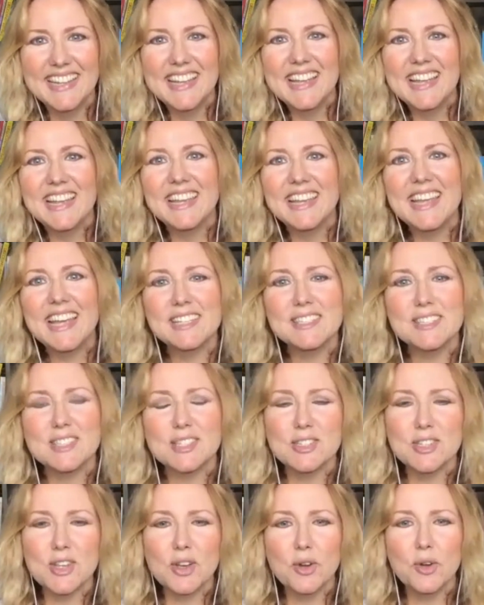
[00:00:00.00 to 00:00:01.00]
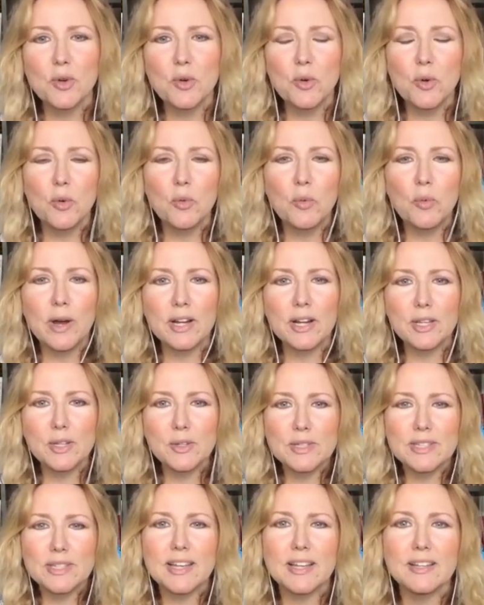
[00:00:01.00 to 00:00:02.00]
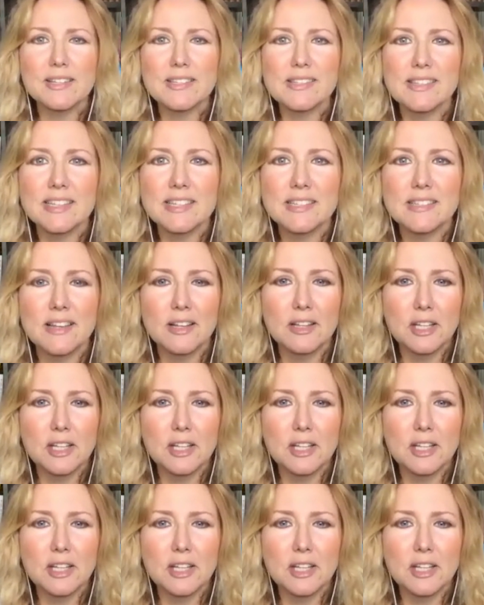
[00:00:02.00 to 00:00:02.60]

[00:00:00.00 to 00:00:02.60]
Yeah, so why don't you tell us, Lisa,